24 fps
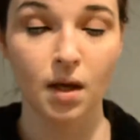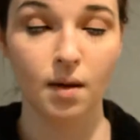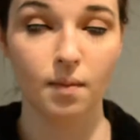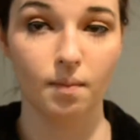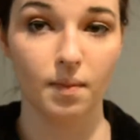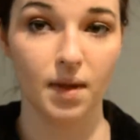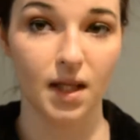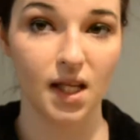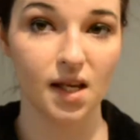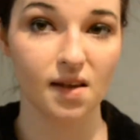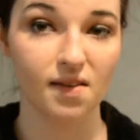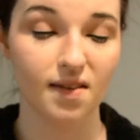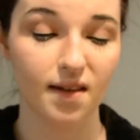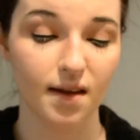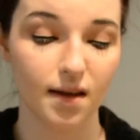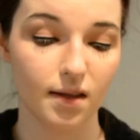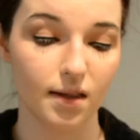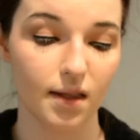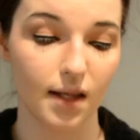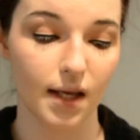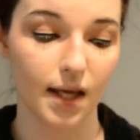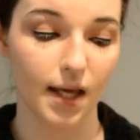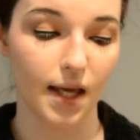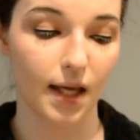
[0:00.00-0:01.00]
mini
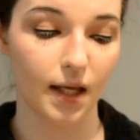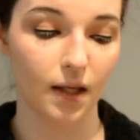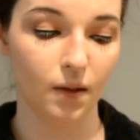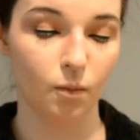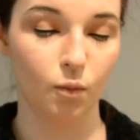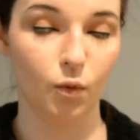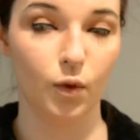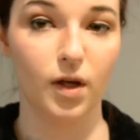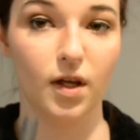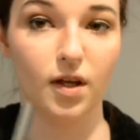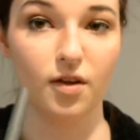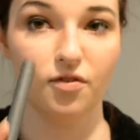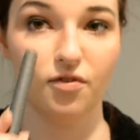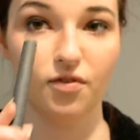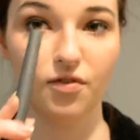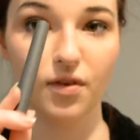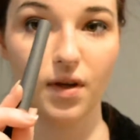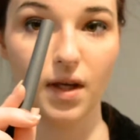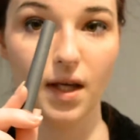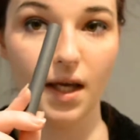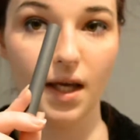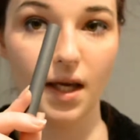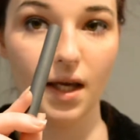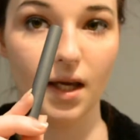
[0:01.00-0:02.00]
set that came with
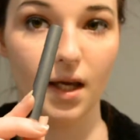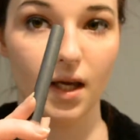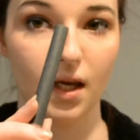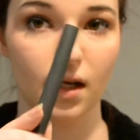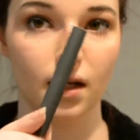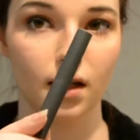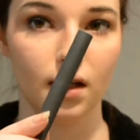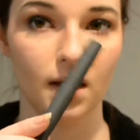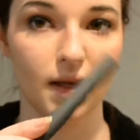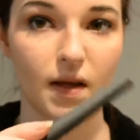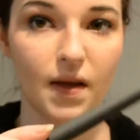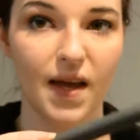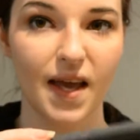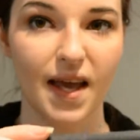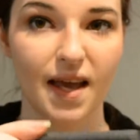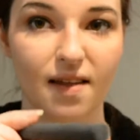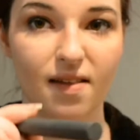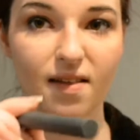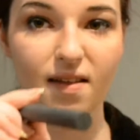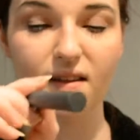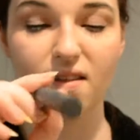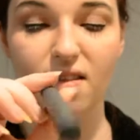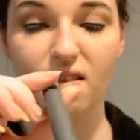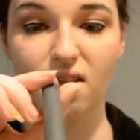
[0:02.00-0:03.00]
it
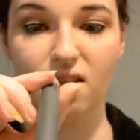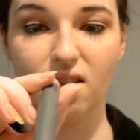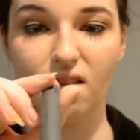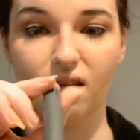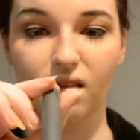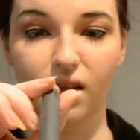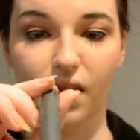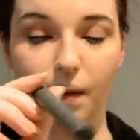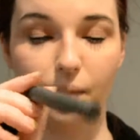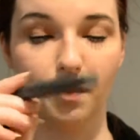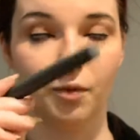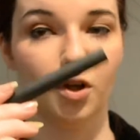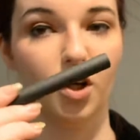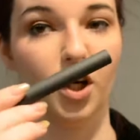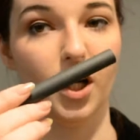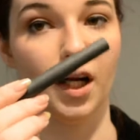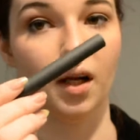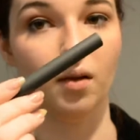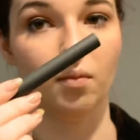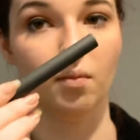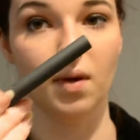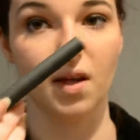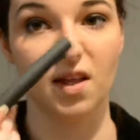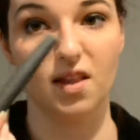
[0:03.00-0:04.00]
says it's a lip
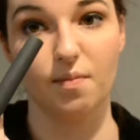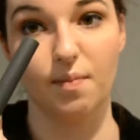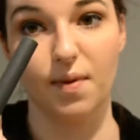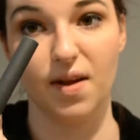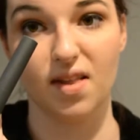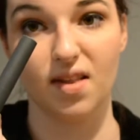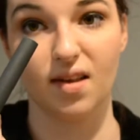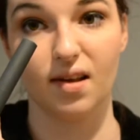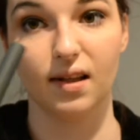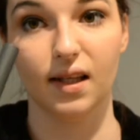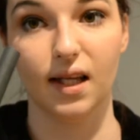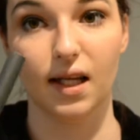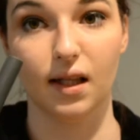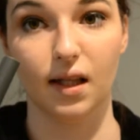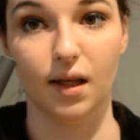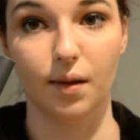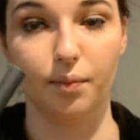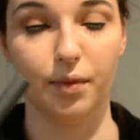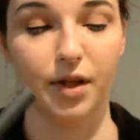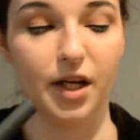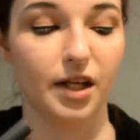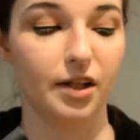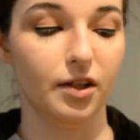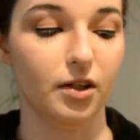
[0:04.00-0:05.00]
crayon, but it's basically a
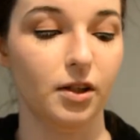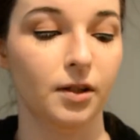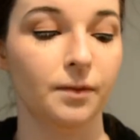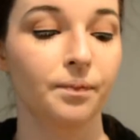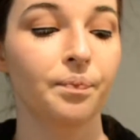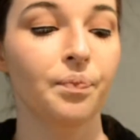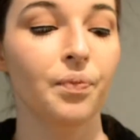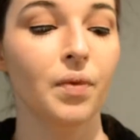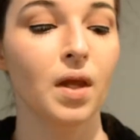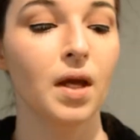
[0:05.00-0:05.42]
lip liner.